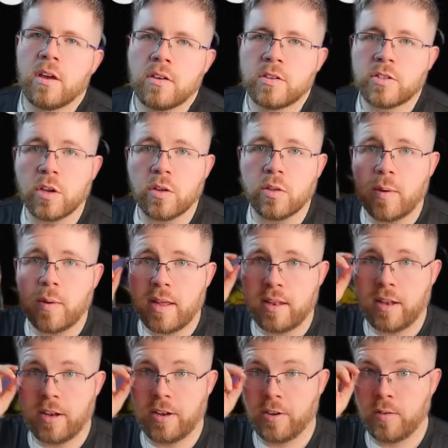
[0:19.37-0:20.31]
So the way
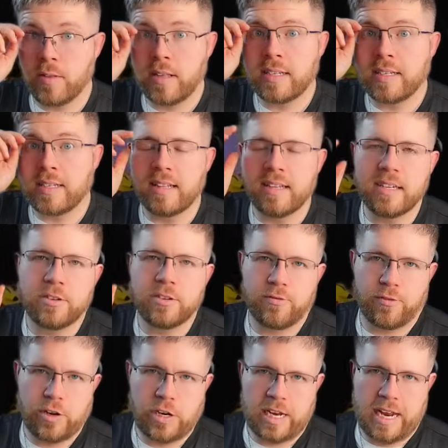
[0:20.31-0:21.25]
to do this, at least
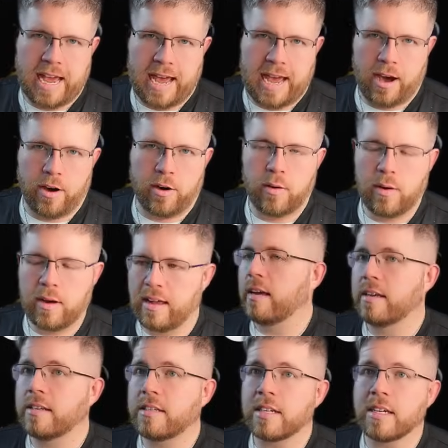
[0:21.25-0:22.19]
for now,
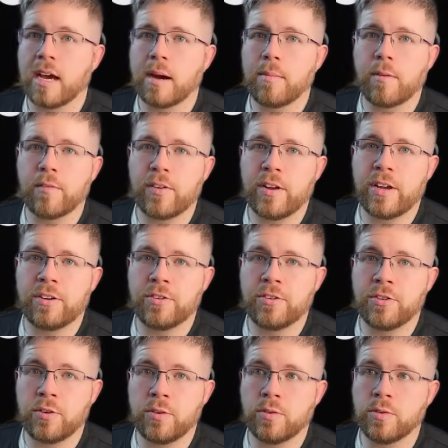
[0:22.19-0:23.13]
is to come over here to
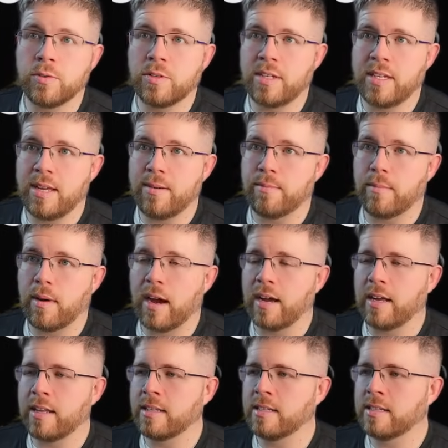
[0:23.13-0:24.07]
Google
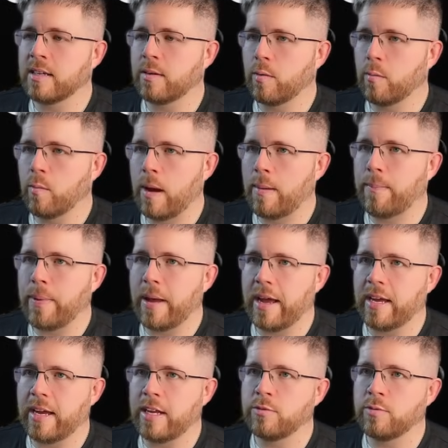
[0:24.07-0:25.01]
DeepMind's
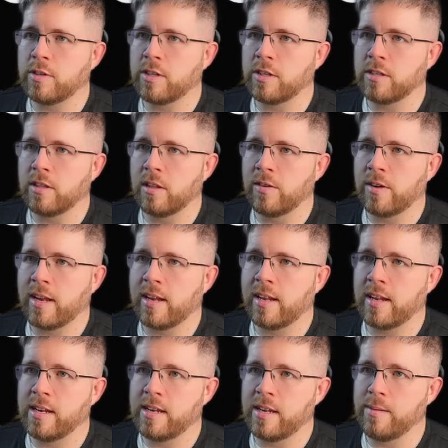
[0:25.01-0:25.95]
webpage, which is
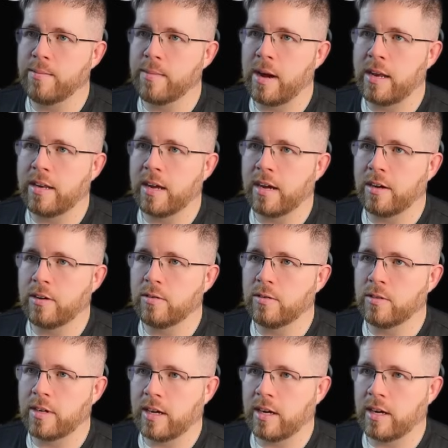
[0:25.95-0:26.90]
located at
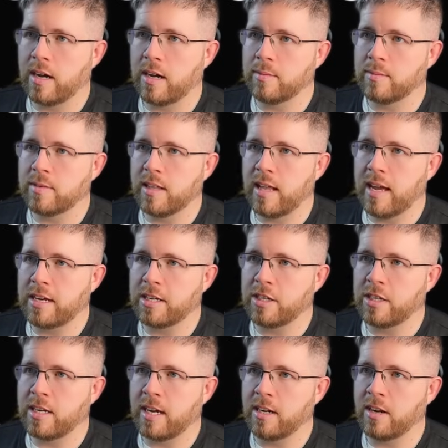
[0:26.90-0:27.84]
deepmind.google.com
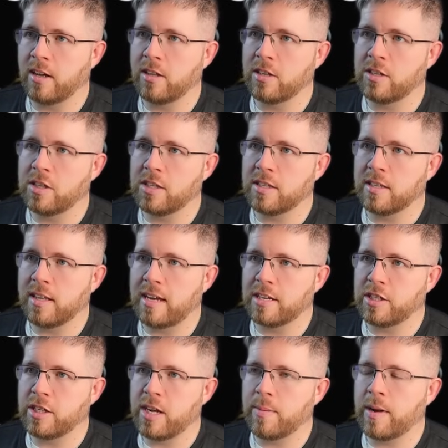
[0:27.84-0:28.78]
slash technology
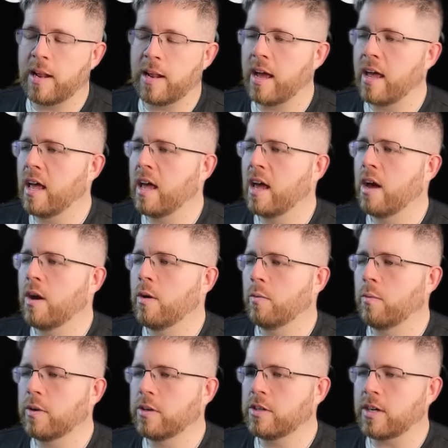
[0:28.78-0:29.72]
slash Gemini,
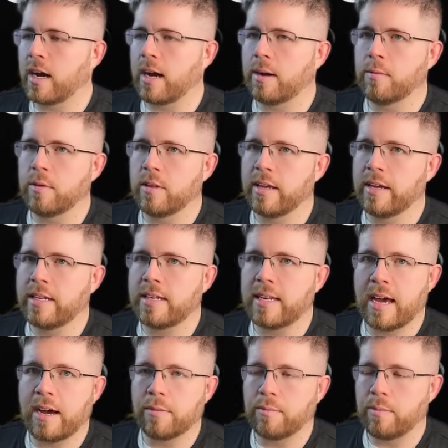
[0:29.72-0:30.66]
which I will link
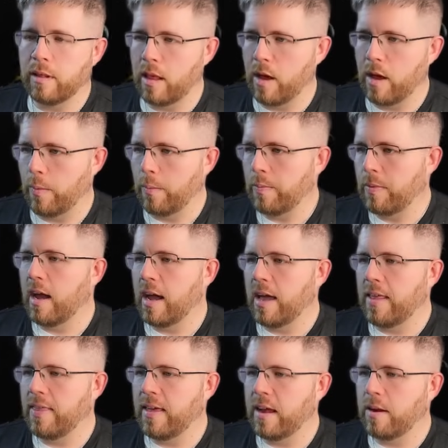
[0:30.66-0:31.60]
down below.
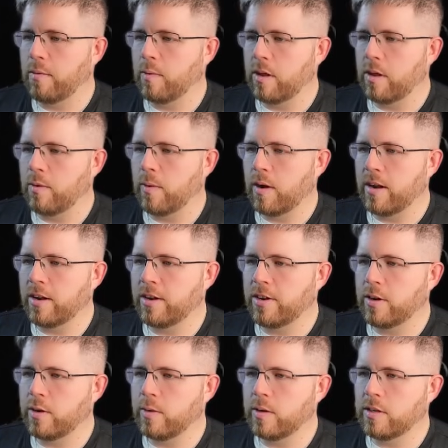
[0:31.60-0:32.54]
And then what you want to
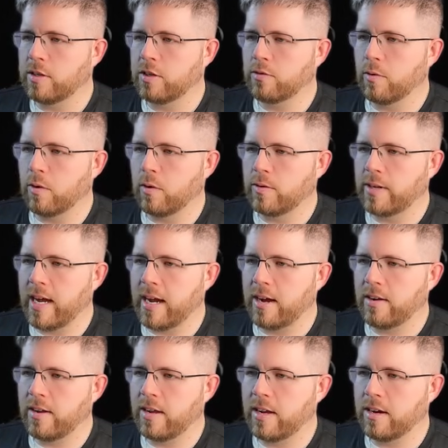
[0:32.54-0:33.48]
do is scroll
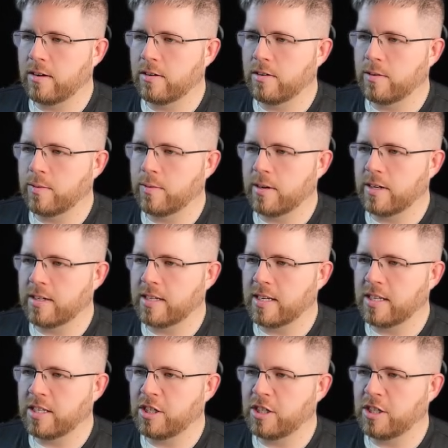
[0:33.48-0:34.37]
down here to where it says